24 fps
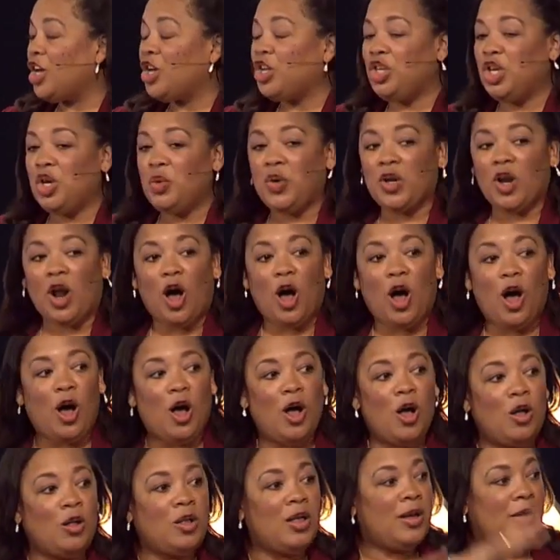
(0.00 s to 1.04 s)
you would
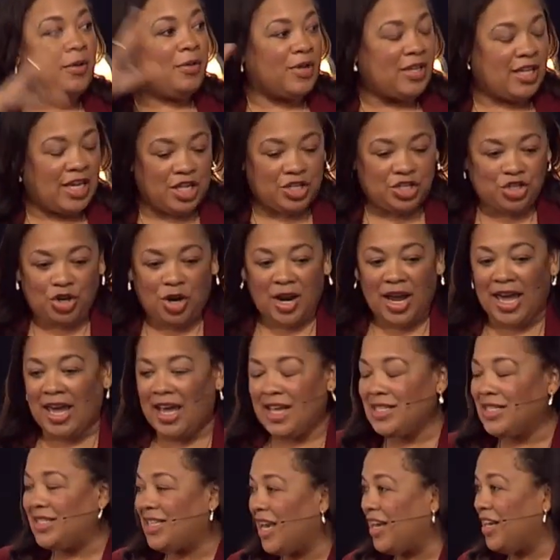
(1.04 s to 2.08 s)
all get your
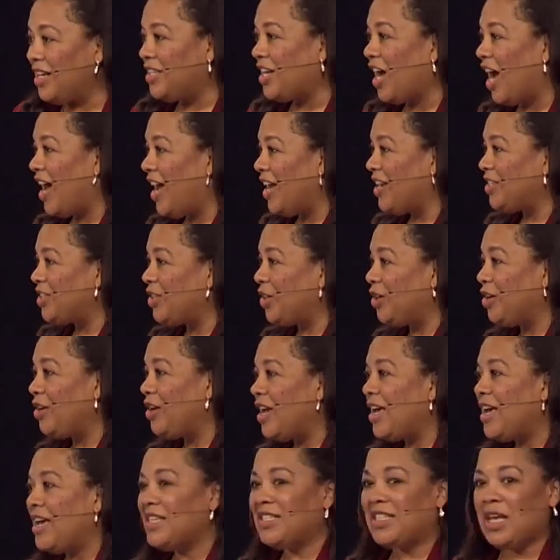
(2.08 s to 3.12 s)
hand sanitizer,
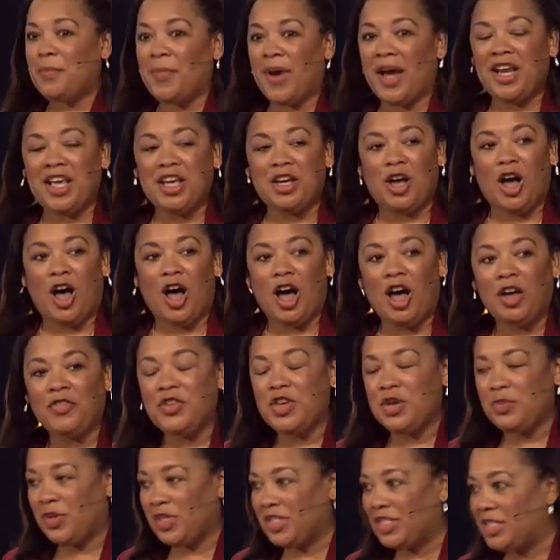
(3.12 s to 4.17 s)
somebody cough,
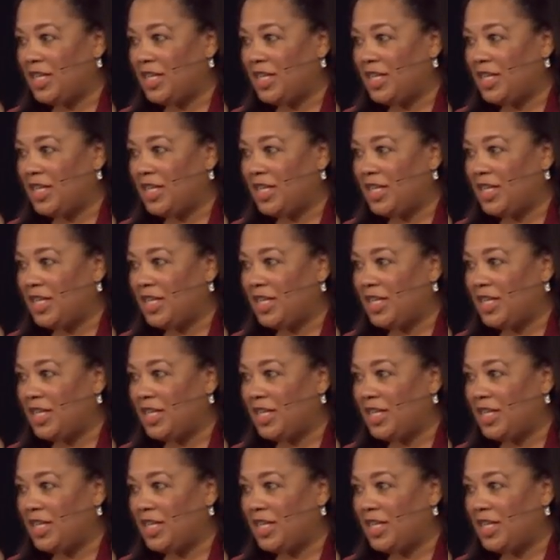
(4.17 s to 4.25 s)
you would